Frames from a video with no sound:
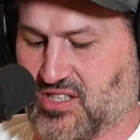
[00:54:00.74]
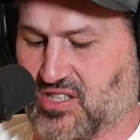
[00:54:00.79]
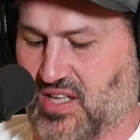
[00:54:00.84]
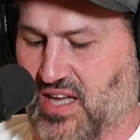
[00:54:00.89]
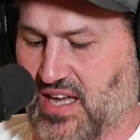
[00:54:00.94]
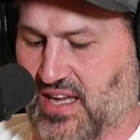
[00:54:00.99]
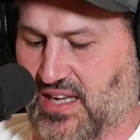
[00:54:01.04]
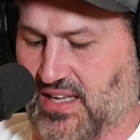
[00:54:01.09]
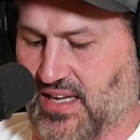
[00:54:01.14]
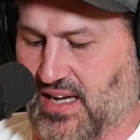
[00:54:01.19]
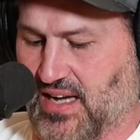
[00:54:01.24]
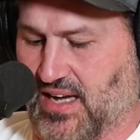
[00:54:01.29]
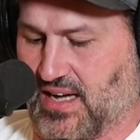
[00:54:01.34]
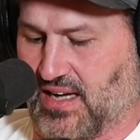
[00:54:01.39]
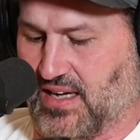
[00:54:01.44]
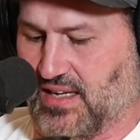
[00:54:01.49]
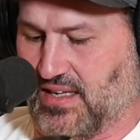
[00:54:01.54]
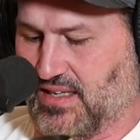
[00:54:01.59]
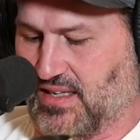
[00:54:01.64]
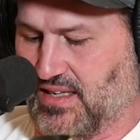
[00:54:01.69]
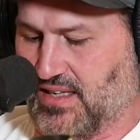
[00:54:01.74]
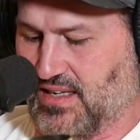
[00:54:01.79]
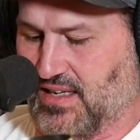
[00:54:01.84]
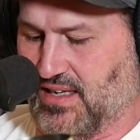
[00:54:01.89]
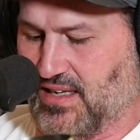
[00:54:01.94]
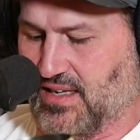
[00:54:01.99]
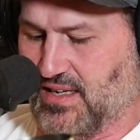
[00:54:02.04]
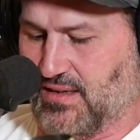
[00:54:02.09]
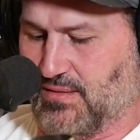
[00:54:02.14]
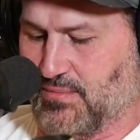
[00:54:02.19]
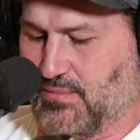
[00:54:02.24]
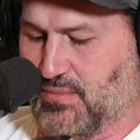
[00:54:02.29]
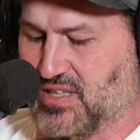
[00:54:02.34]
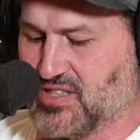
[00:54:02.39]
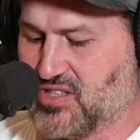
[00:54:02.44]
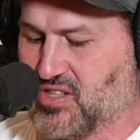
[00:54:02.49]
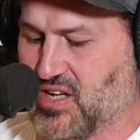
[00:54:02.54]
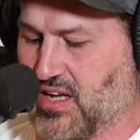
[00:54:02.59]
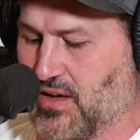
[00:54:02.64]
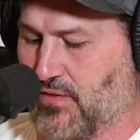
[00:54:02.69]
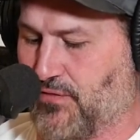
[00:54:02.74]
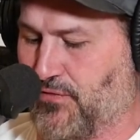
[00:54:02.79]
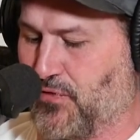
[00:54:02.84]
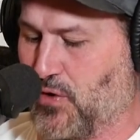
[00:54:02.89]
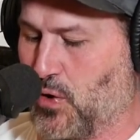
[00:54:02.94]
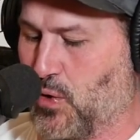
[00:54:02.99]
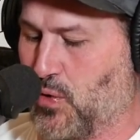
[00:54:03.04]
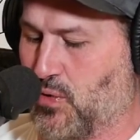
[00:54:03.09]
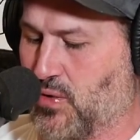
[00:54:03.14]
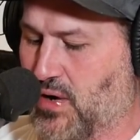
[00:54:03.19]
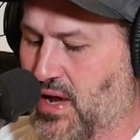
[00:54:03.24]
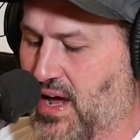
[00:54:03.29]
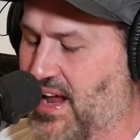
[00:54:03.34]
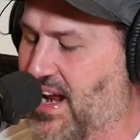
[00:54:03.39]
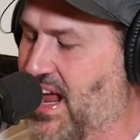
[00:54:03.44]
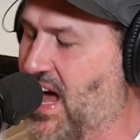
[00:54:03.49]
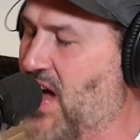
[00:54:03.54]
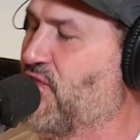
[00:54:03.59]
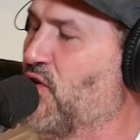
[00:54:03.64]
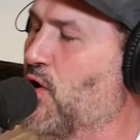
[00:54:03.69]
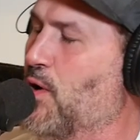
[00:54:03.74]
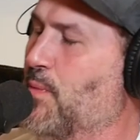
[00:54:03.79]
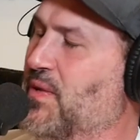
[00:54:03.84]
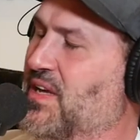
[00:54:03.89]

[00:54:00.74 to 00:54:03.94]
like an iPhone